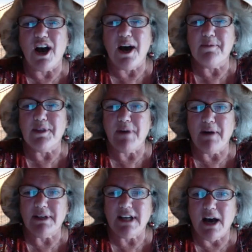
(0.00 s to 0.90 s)
the
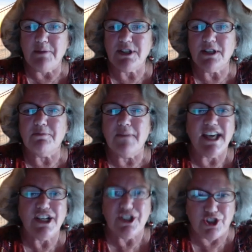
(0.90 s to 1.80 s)
public option
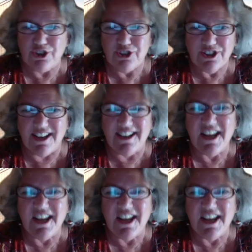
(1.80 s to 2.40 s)
managers